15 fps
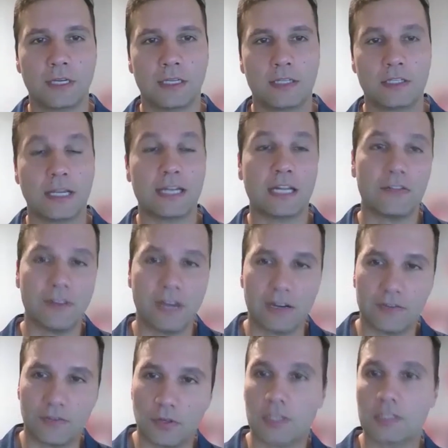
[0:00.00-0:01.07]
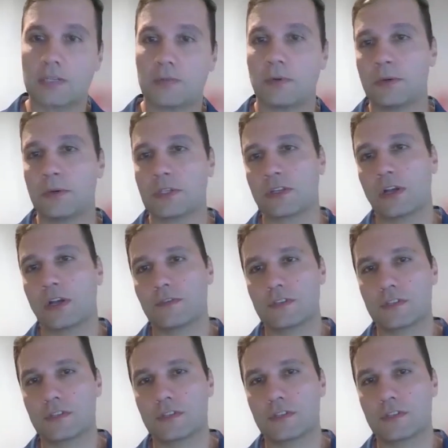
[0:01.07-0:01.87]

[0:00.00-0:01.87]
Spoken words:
she identified for us and we resolved.